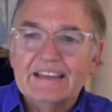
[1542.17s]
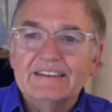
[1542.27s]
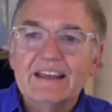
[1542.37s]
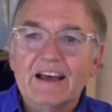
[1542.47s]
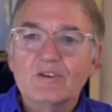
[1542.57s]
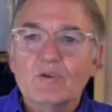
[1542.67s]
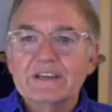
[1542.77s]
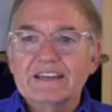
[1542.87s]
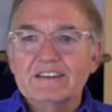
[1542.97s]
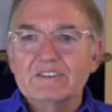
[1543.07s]
Now, what
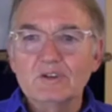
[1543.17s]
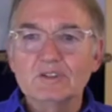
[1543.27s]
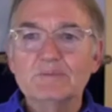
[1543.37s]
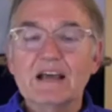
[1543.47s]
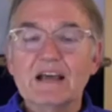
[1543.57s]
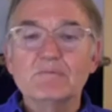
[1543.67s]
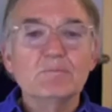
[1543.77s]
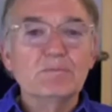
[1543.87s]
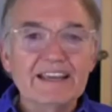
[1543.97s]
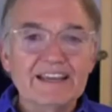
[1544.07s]
we can do is become a
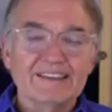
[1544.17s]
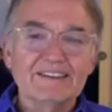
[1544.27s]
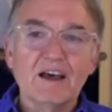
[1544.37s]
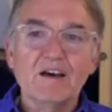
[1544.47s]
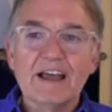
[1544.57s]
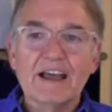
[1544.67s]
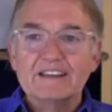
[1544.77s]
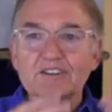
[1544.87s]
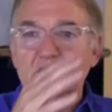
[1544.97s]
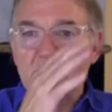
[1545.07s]
blend. I
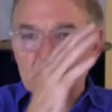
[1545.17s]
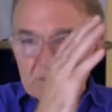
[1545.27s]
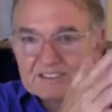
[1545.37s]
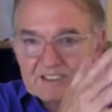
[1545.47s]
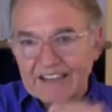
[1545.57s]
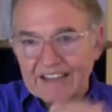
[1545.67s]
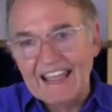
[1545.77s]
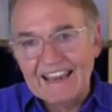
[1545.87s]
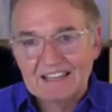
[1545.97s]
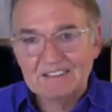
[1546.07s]
can do the big stuff
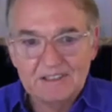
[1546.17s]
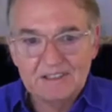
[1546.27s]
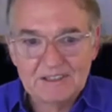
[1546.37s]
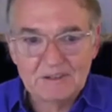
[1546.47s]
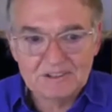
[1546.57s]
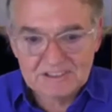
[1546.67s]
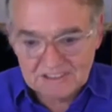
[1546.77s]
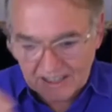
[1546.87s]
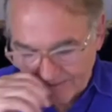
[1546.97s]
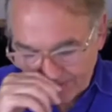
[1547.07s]
and I can do the little
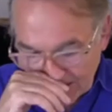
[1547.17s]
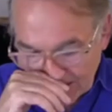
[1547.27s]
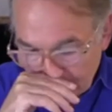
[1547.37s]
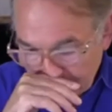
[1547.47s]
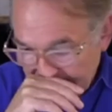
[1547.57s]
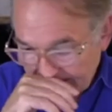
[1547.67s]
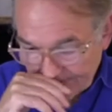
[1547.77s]
stuff. But